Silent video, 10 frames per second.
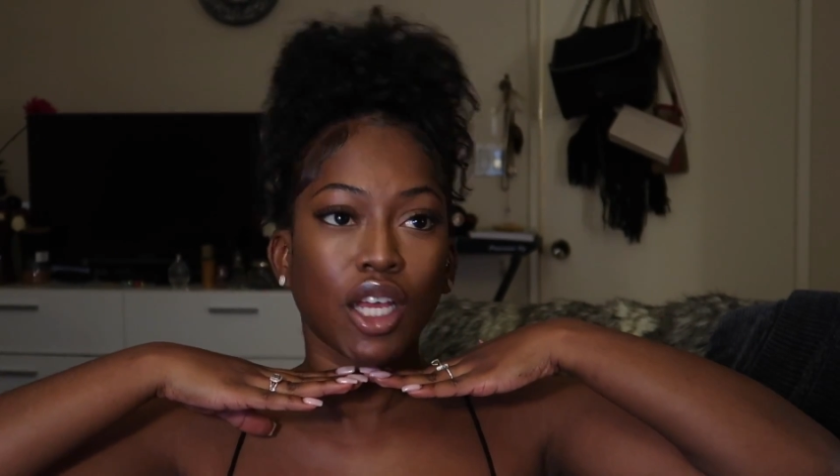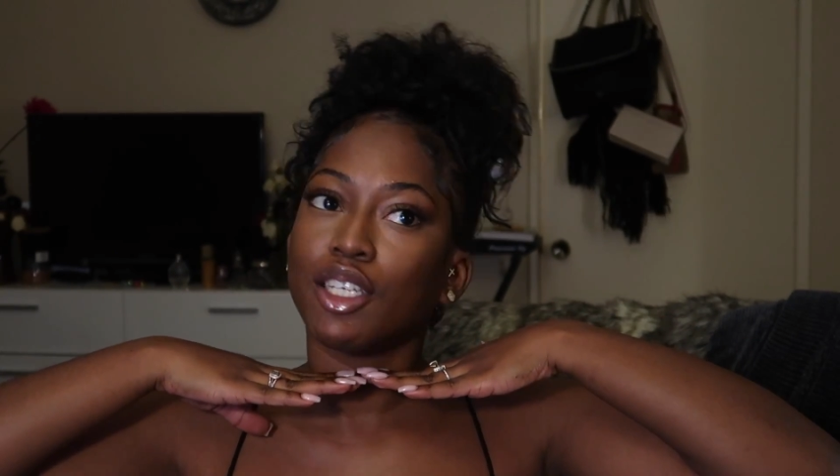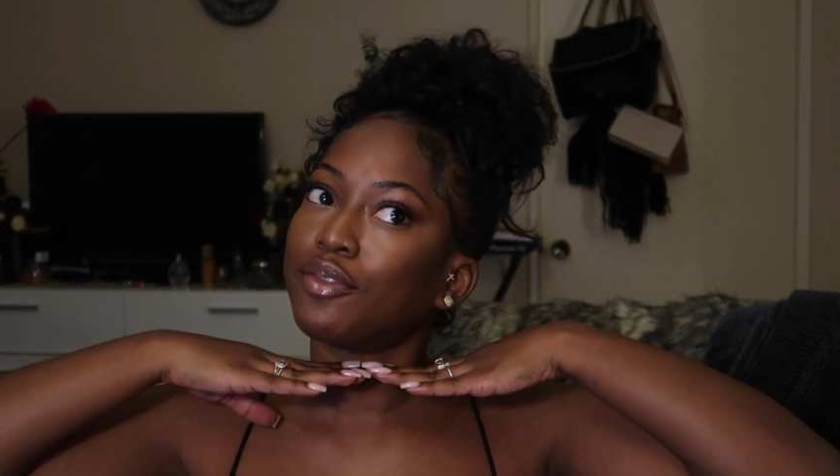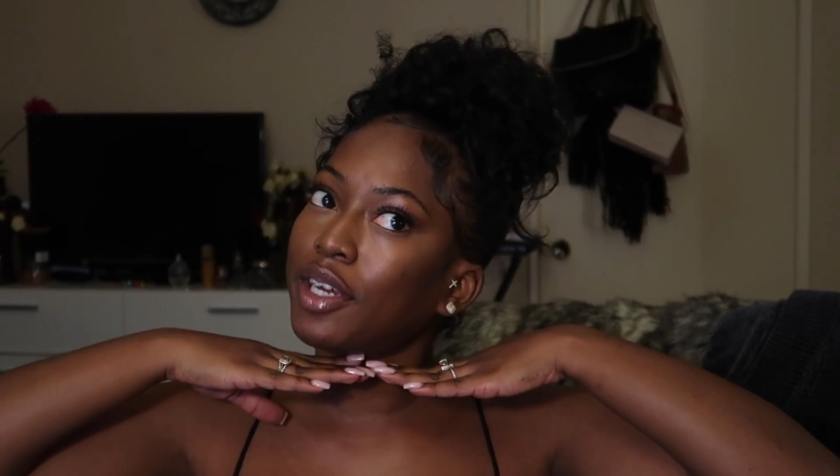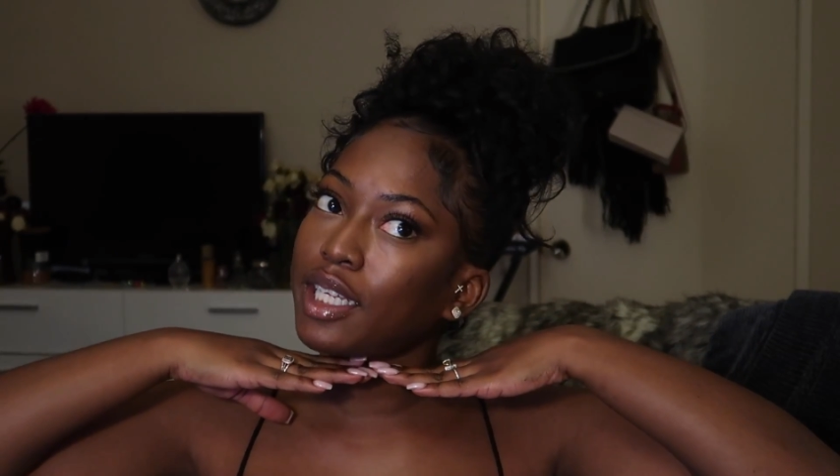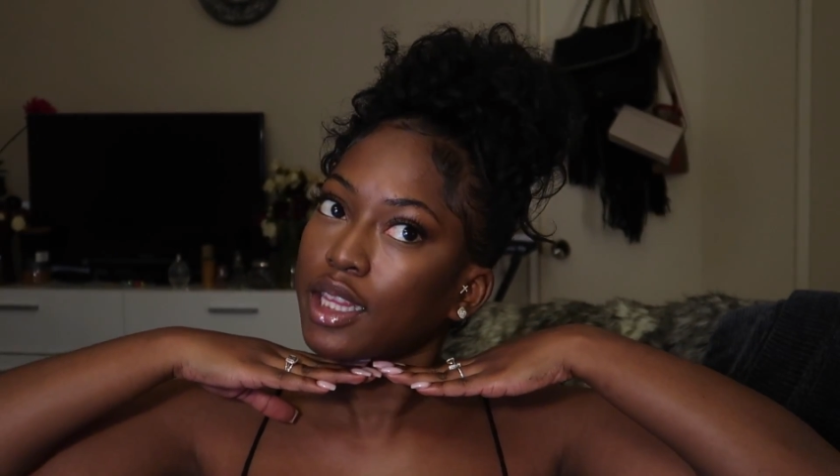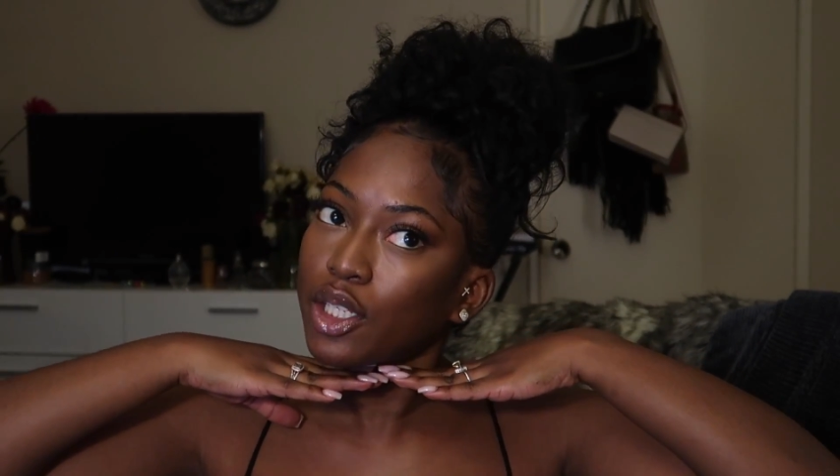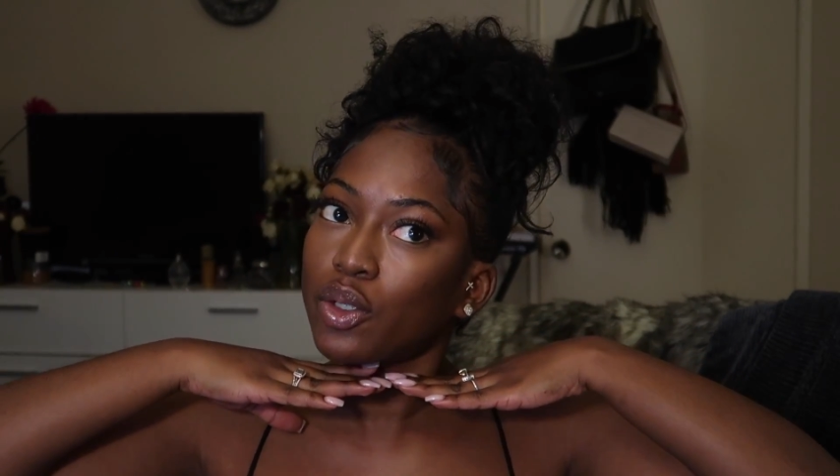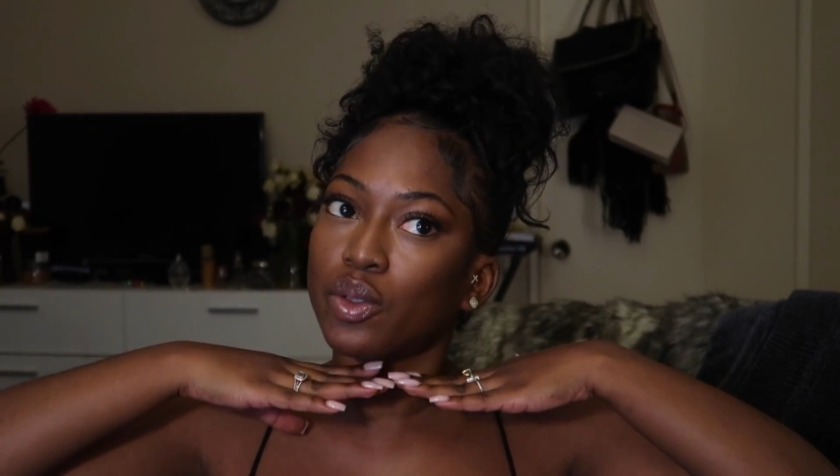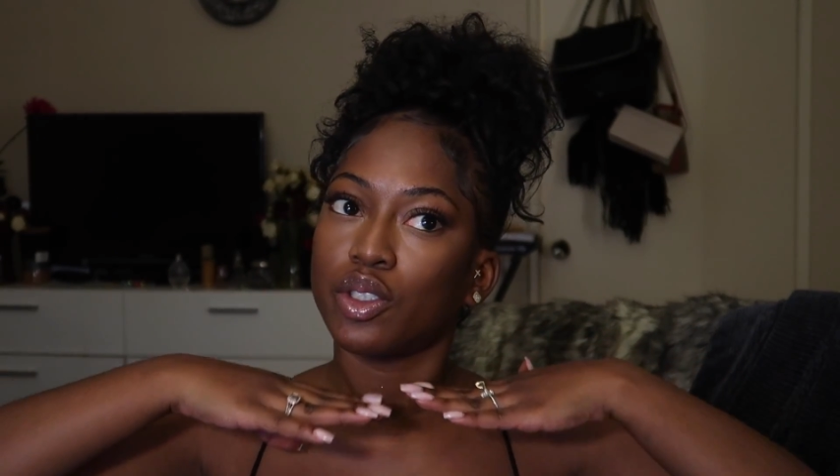it's very
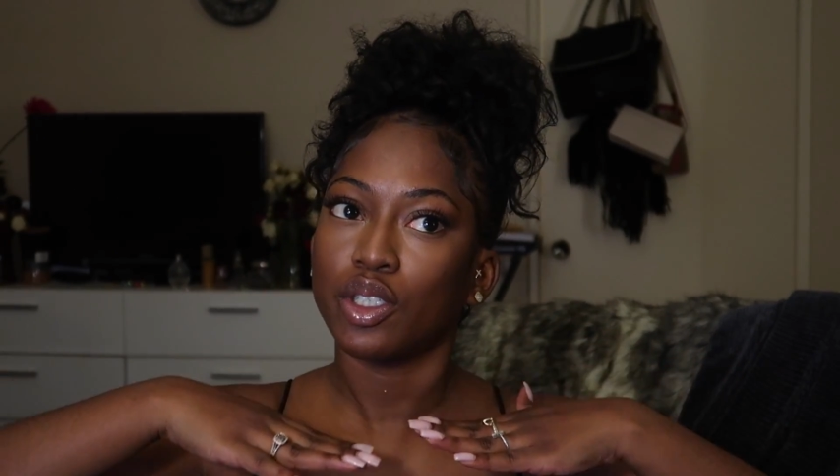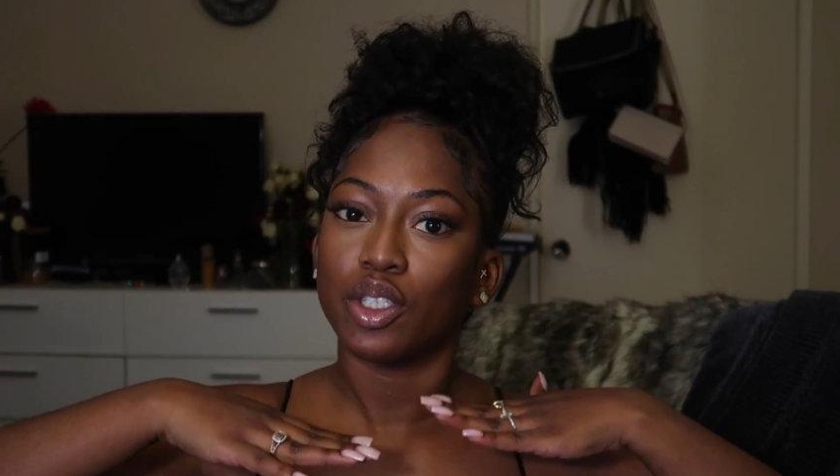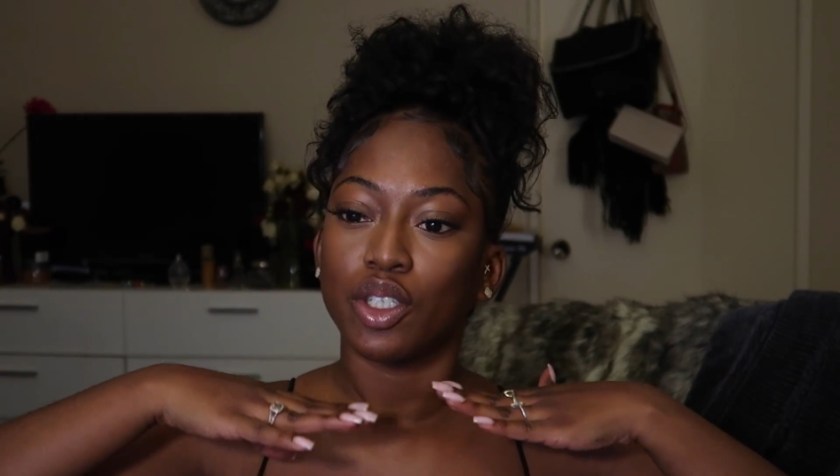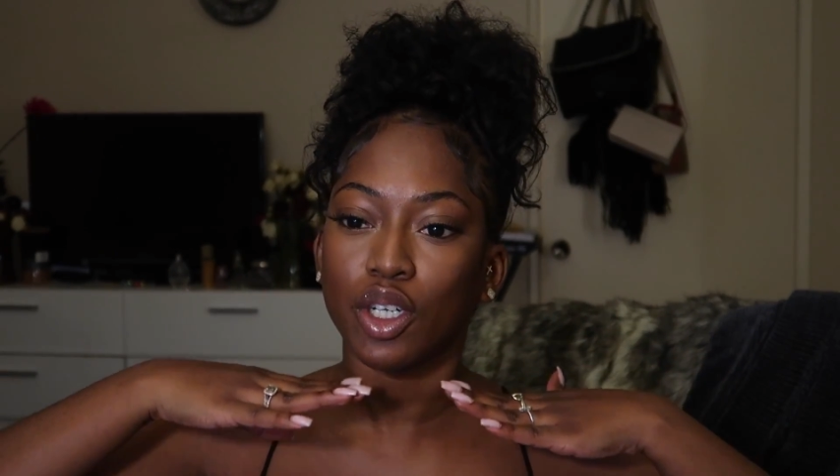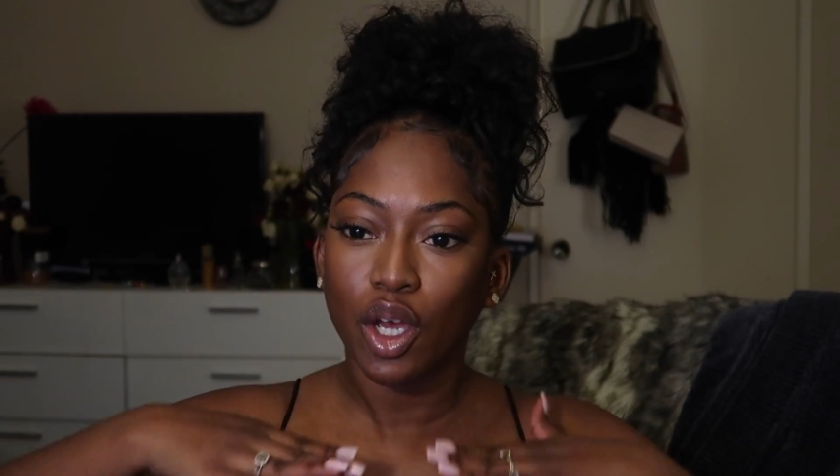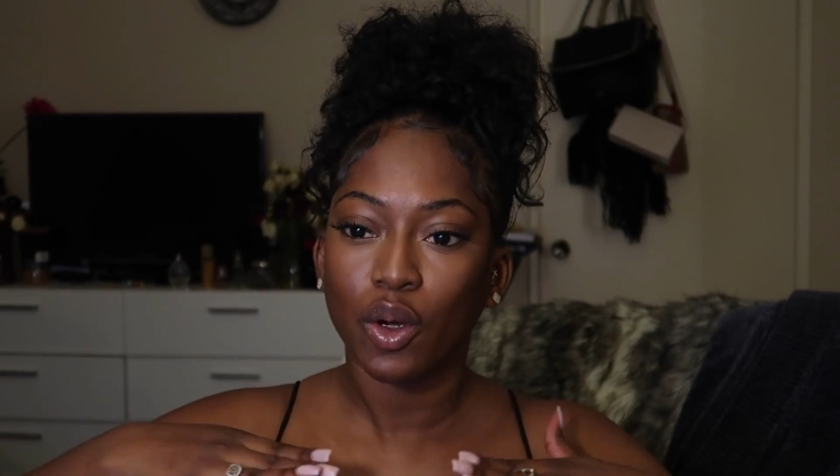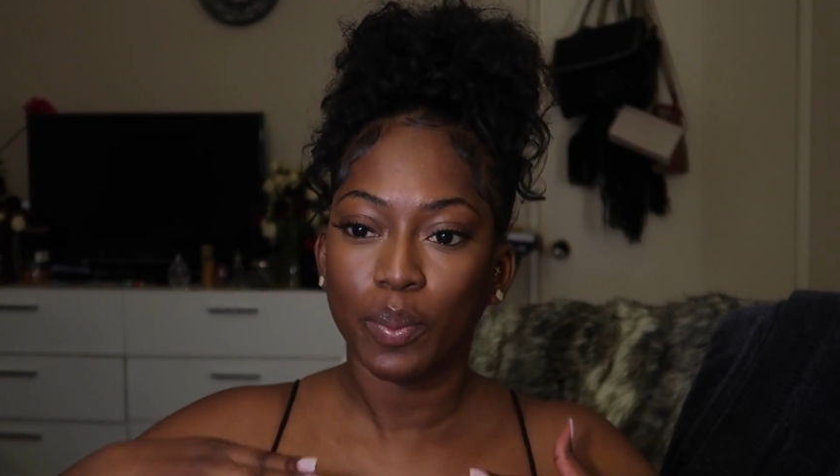little to no